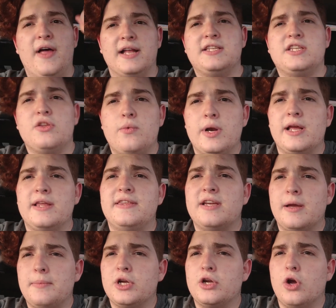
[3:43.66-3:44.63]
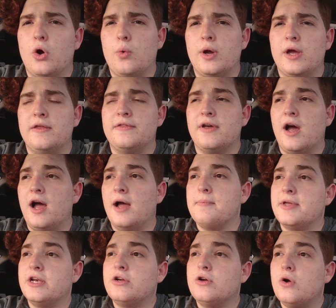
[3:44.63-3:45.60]
That's the one I think I'm going to go with.
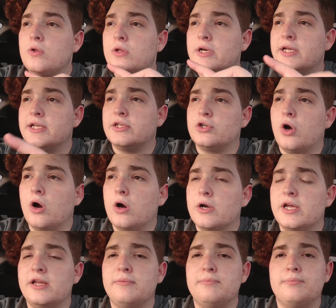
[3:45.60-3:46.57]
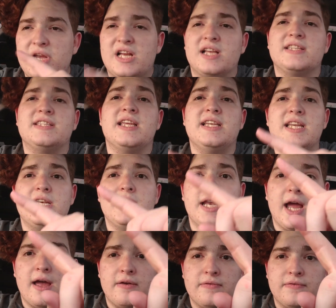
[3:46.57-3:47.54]
I'm going to go look at Target, because they
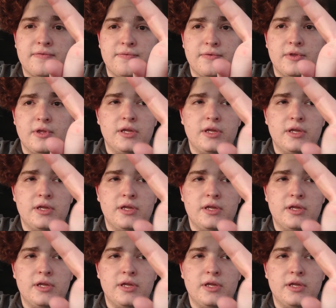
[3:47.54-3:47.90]
didn't have